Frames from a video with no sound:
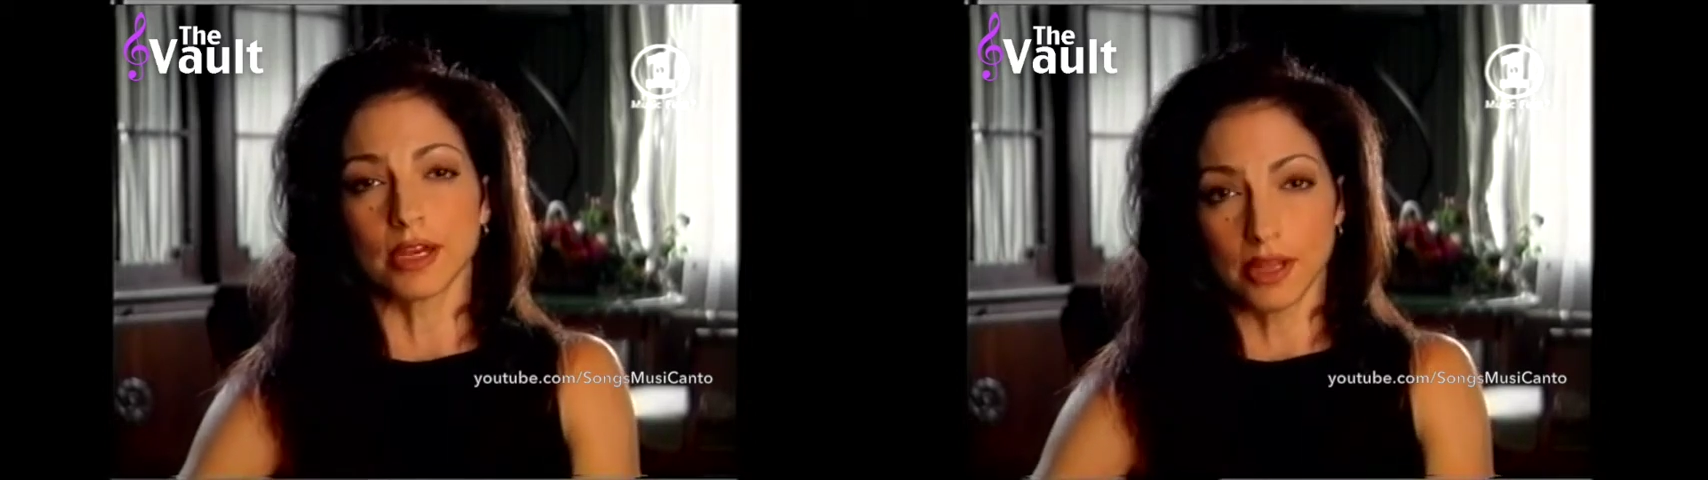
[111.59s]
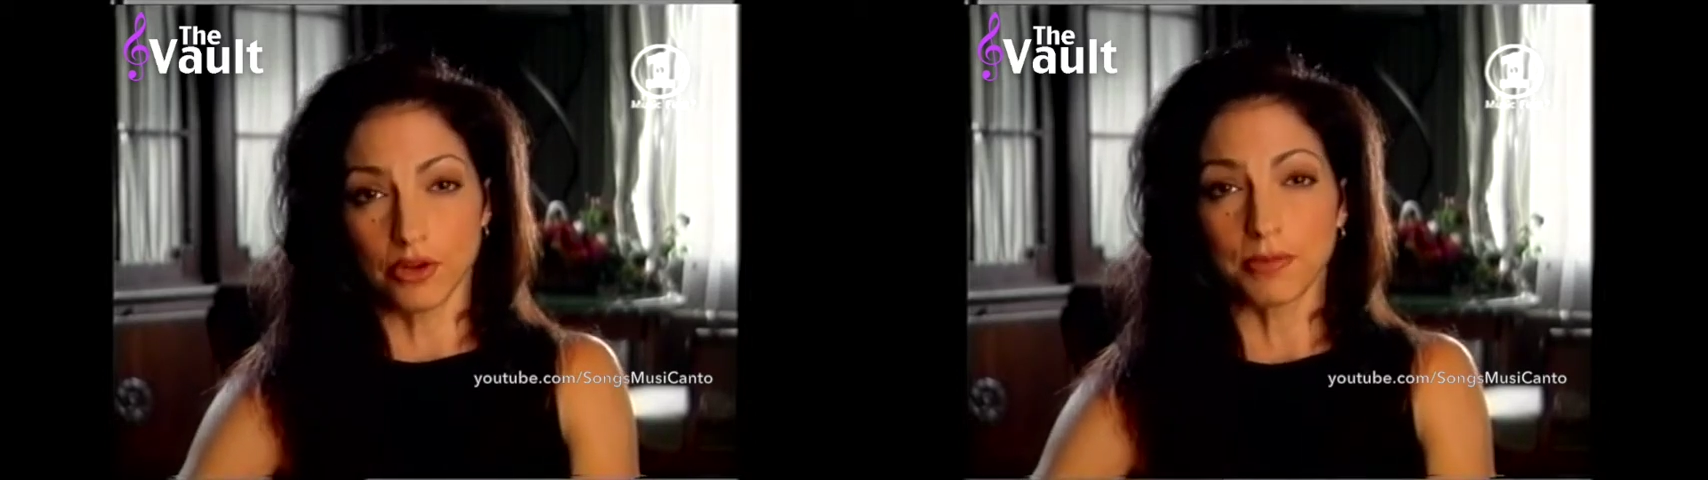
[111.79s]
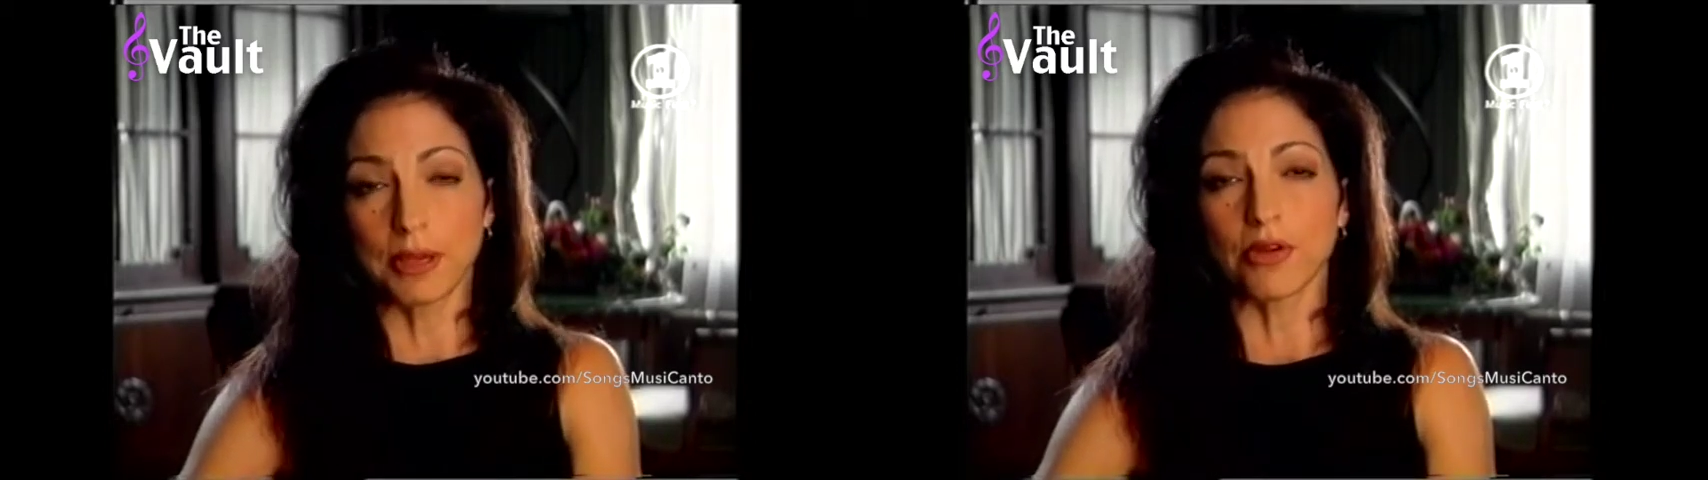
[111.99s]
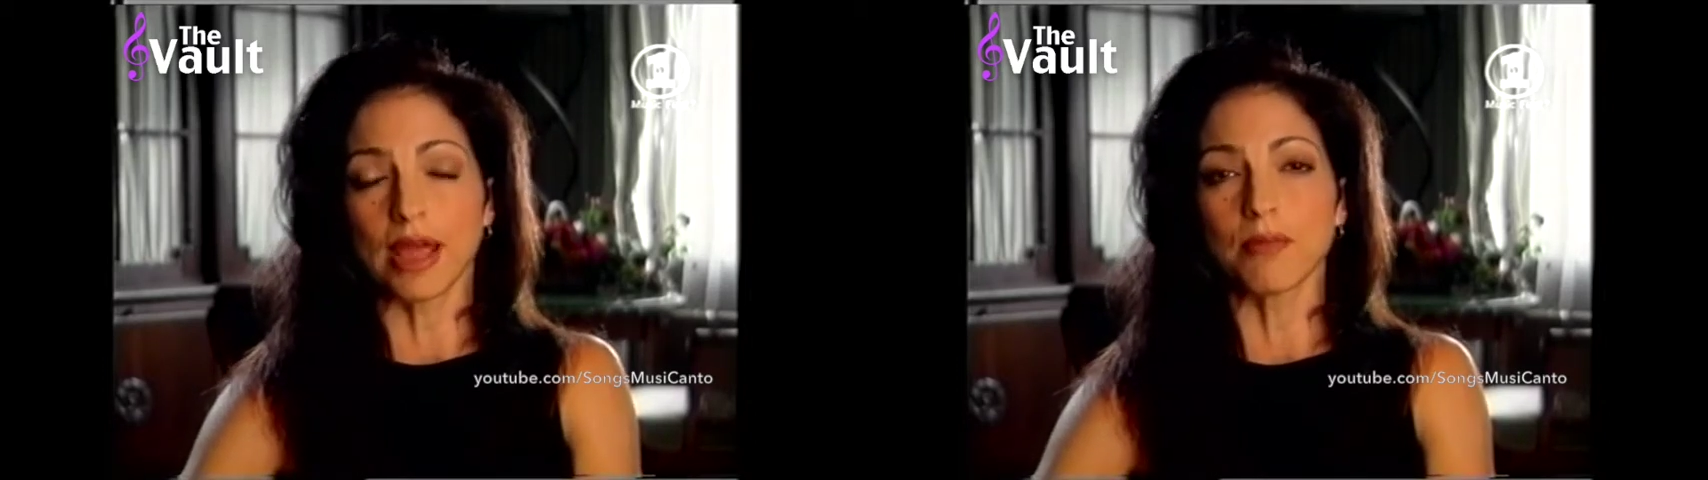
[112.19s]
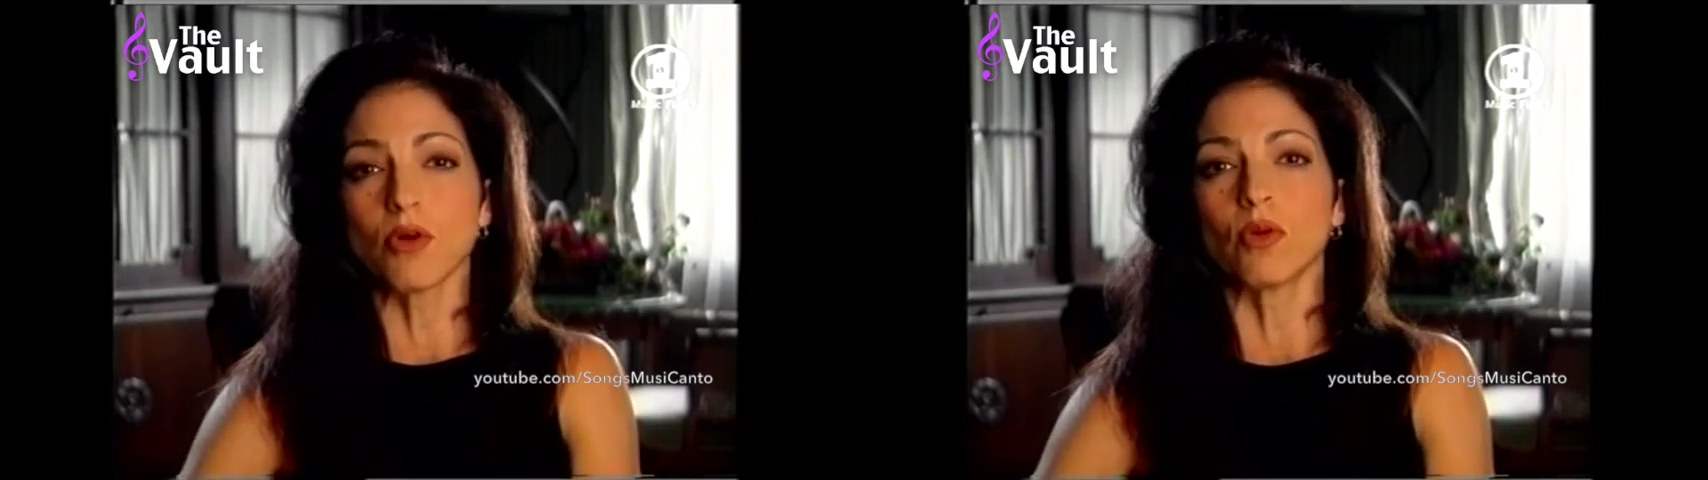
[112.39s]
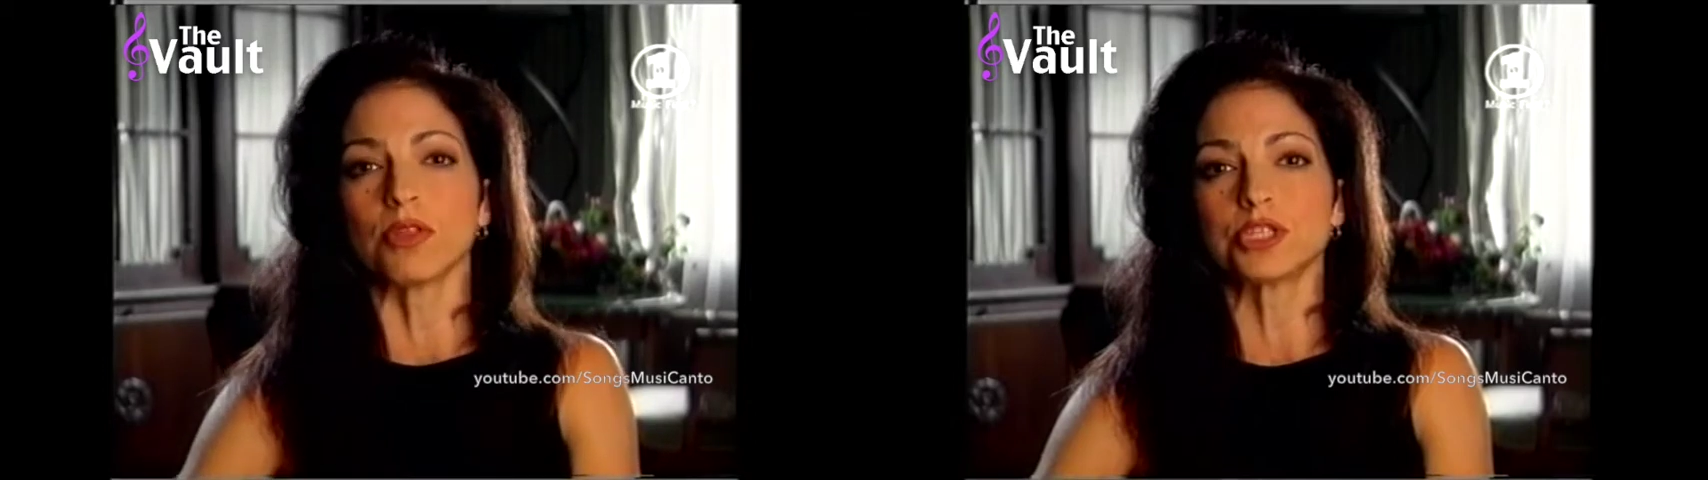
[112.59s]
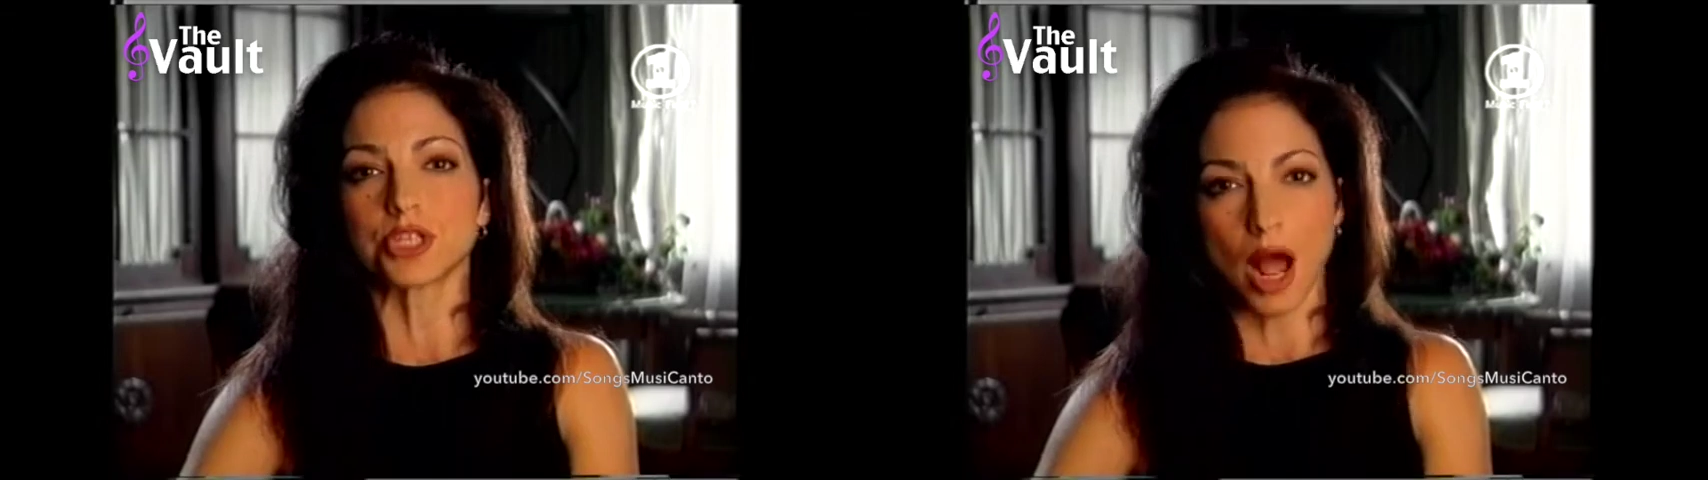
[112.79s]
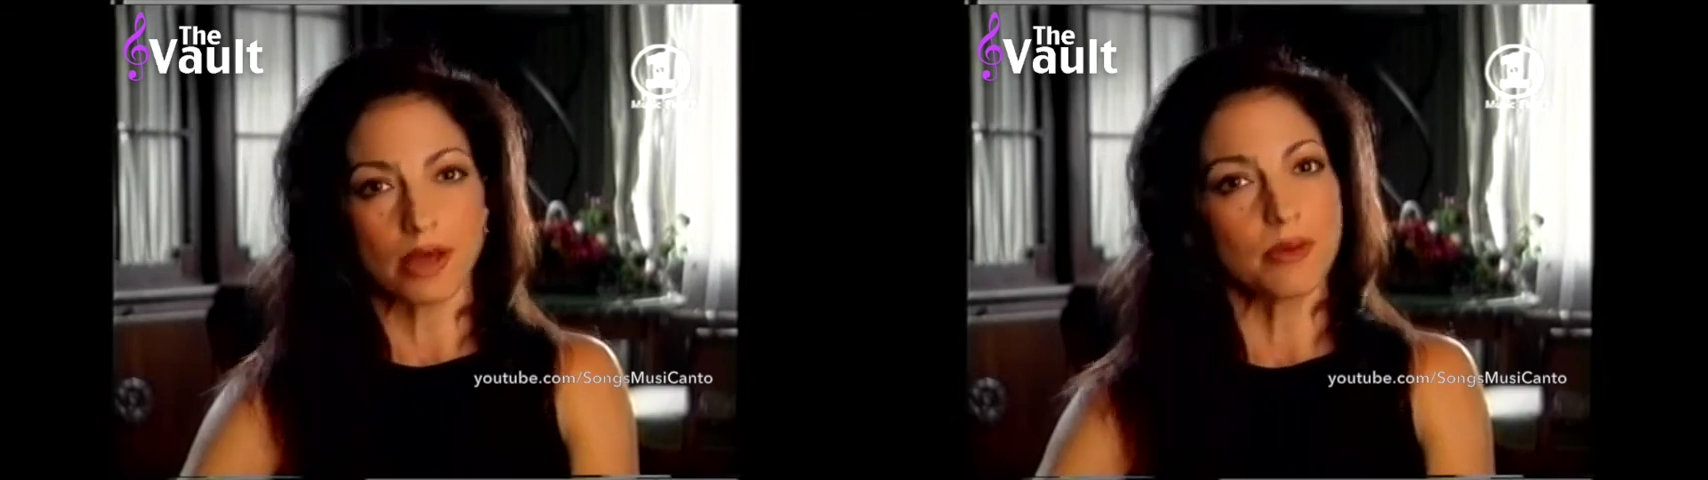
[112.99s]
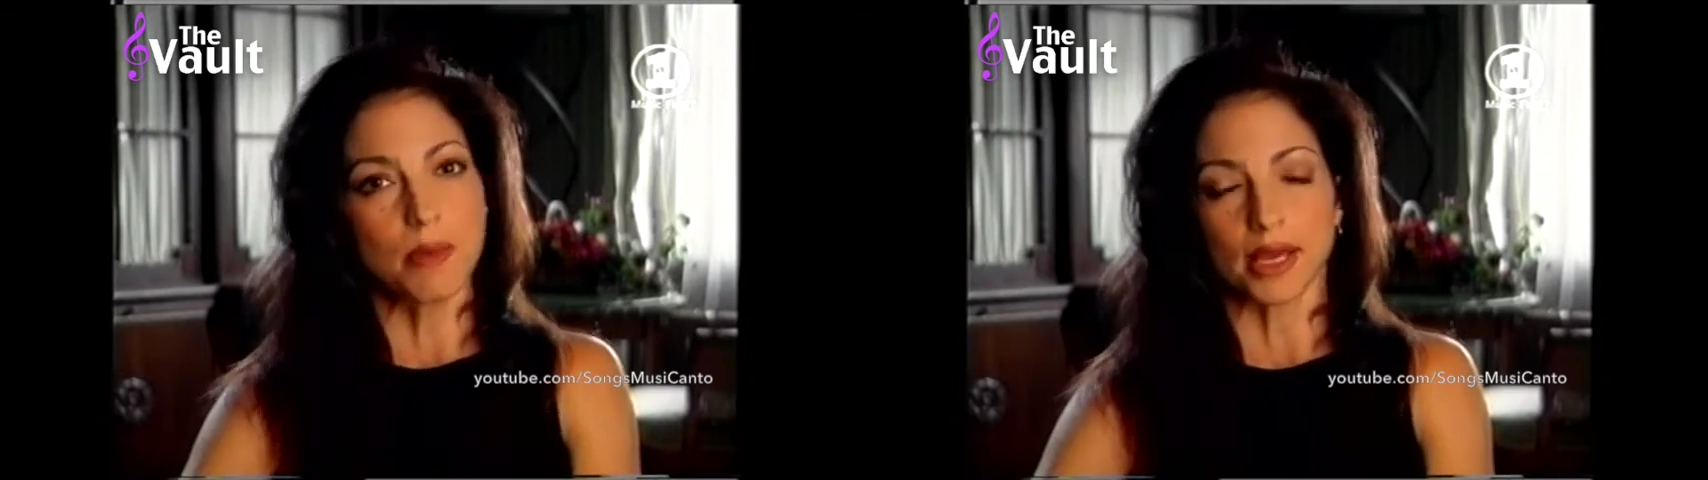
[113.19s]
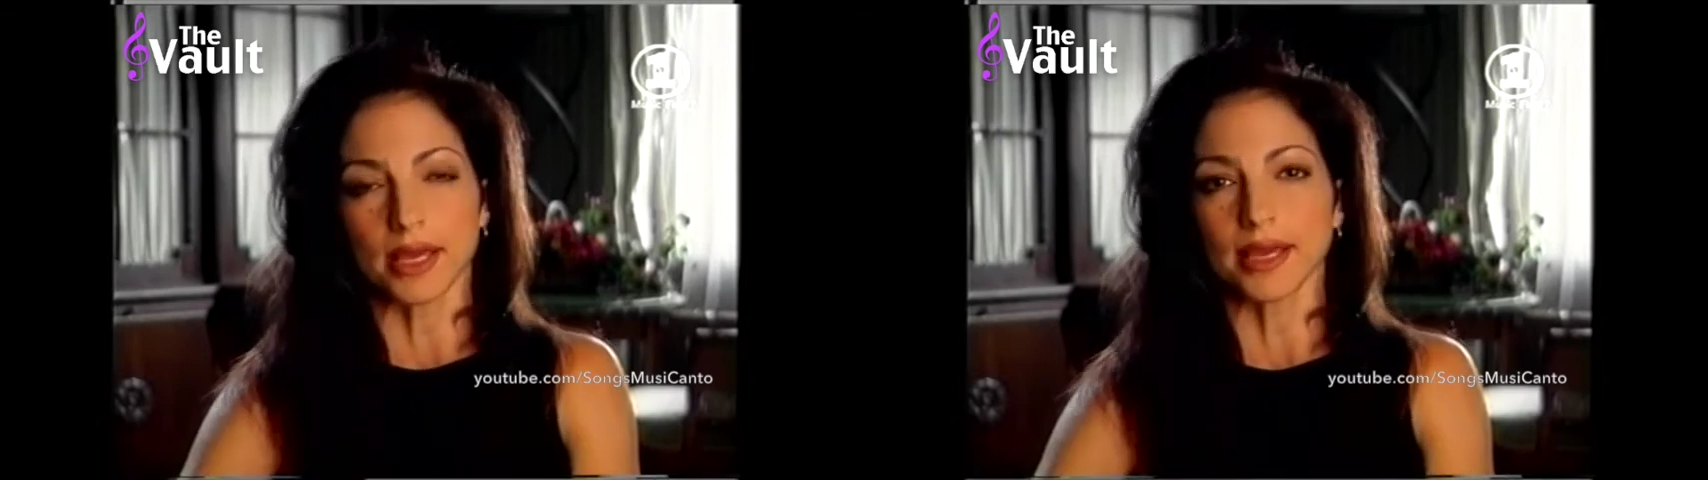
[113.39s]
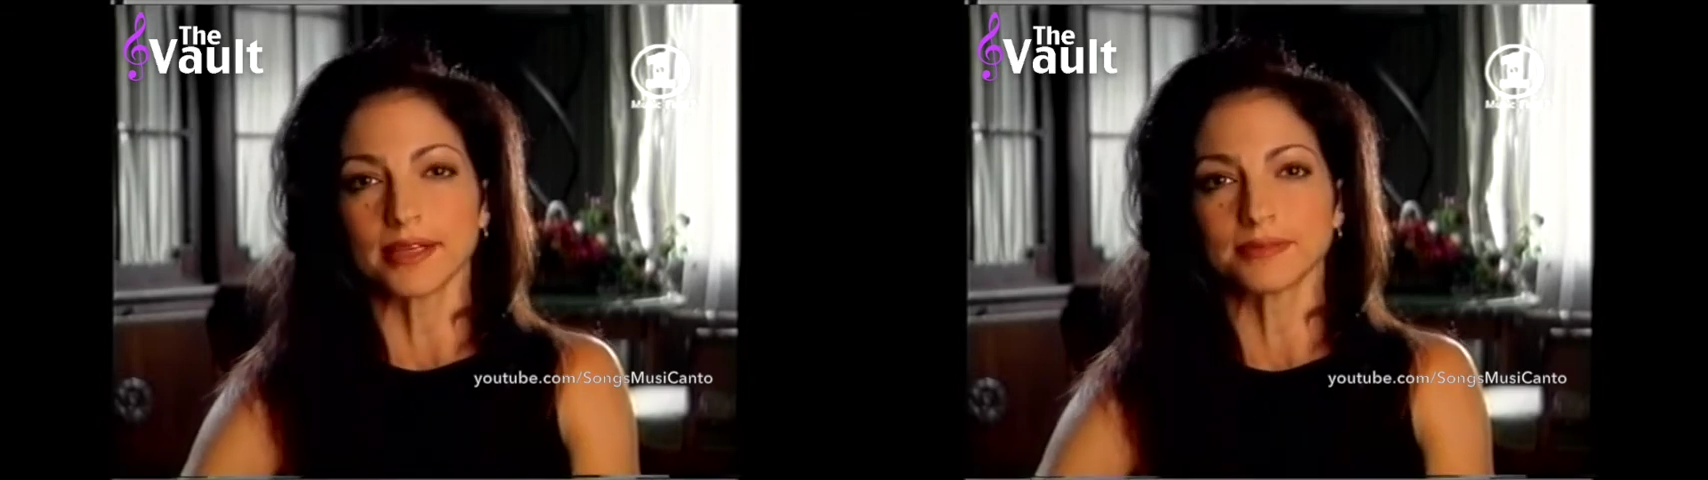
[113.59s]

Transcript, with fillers: Here's Peter Gabriel with Shock the Monkey.